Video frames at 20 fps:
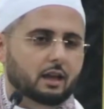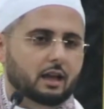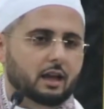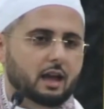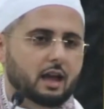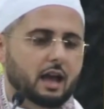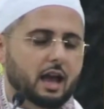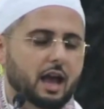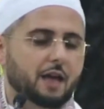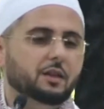
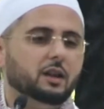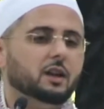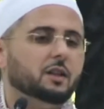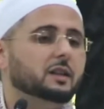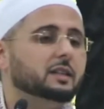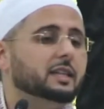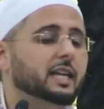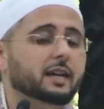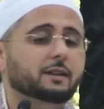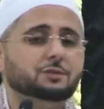And then on the
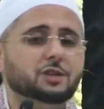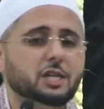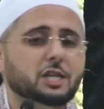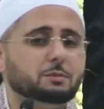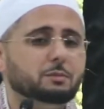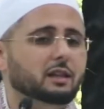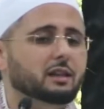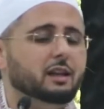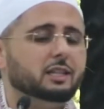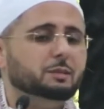Day of Judgment,
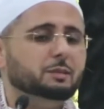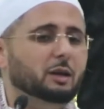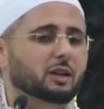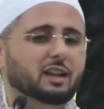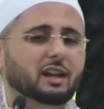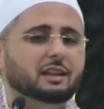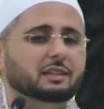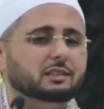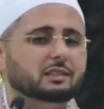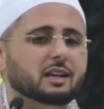Allah subhanahu wa
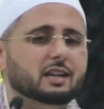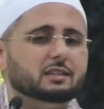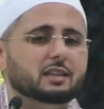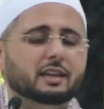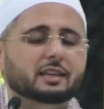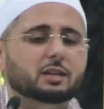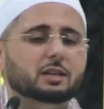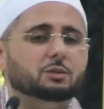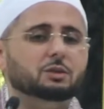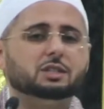ta'ala says that
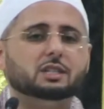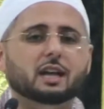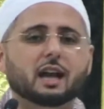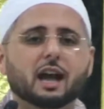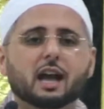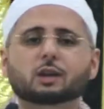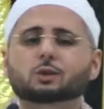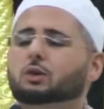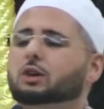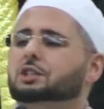he will say,
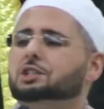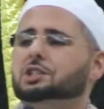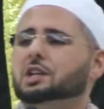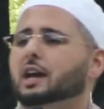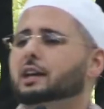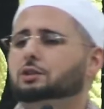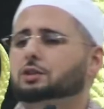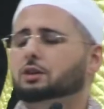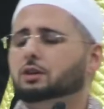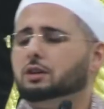I wish I
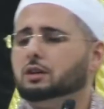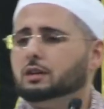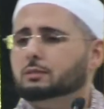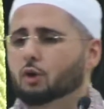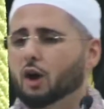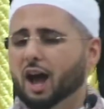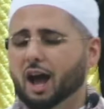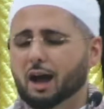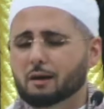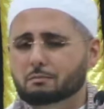took
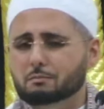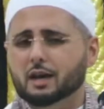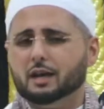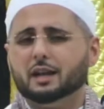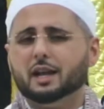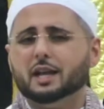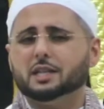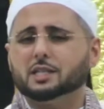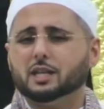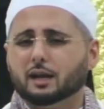Muhammad
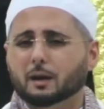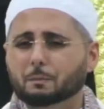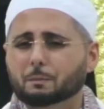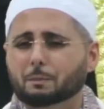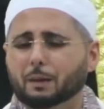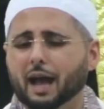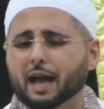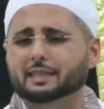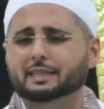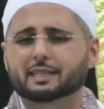as a
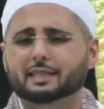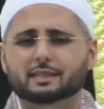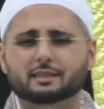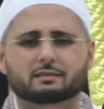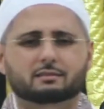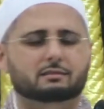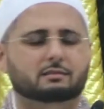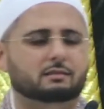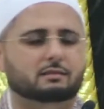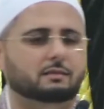
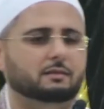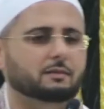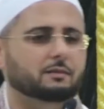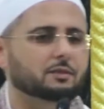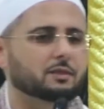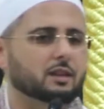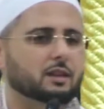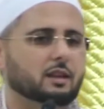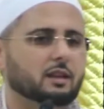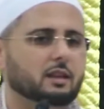companion.
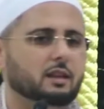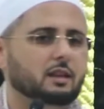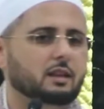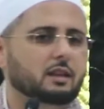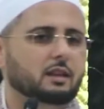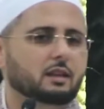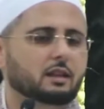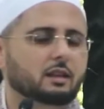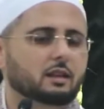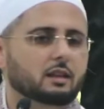
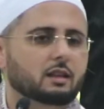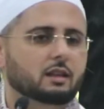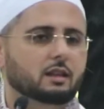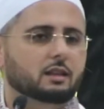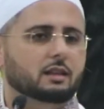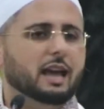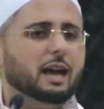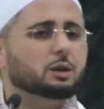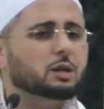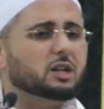
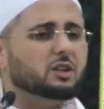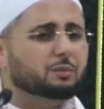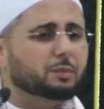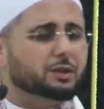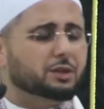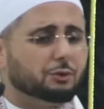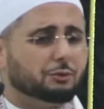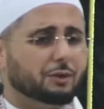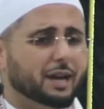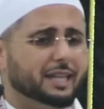That could have been
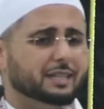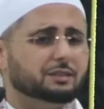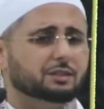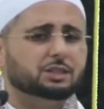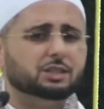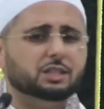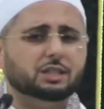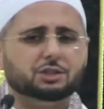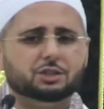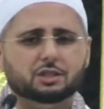the right
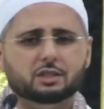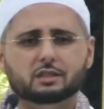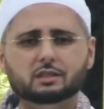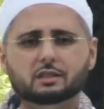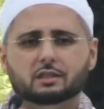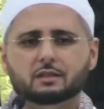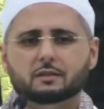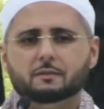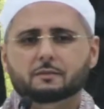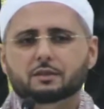decision.
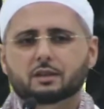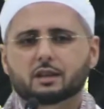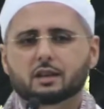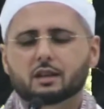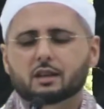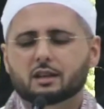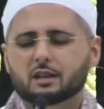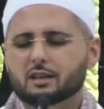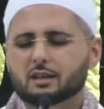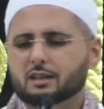
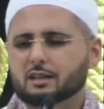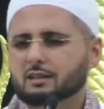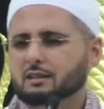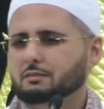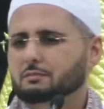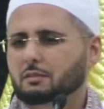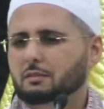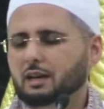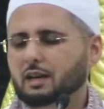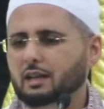
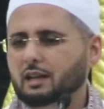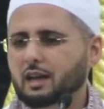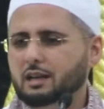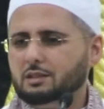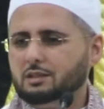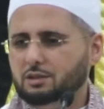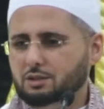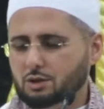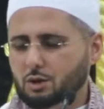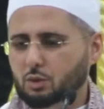But khalas,
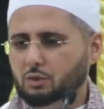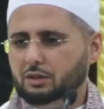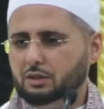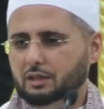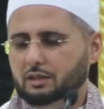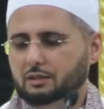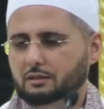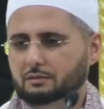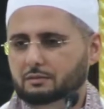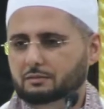it's over.
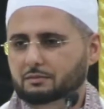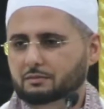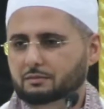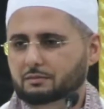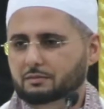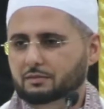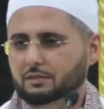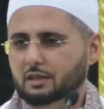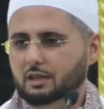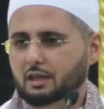
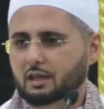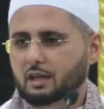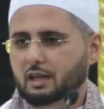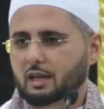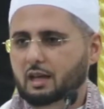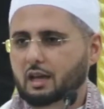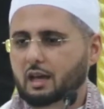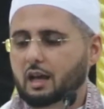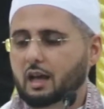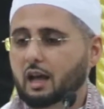
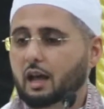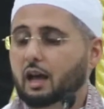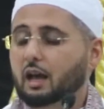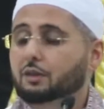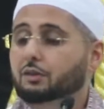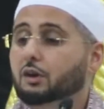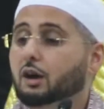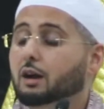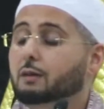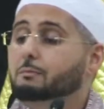And
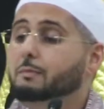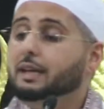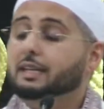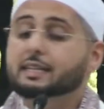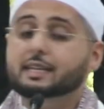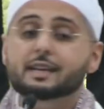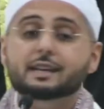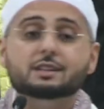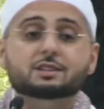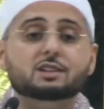there are
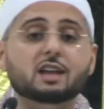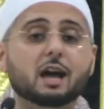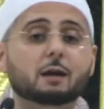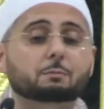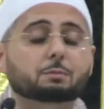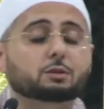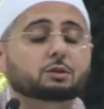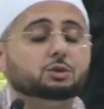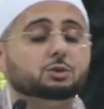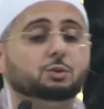many
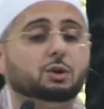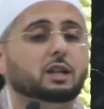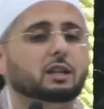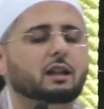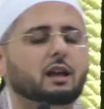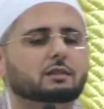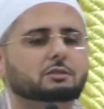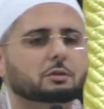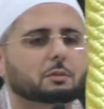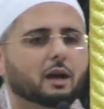examples where
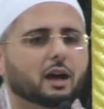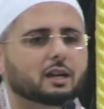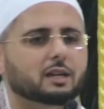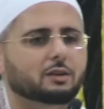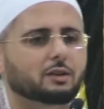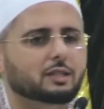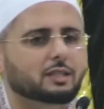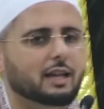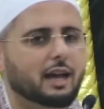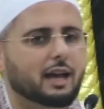Allah subhanahu wa ta'ala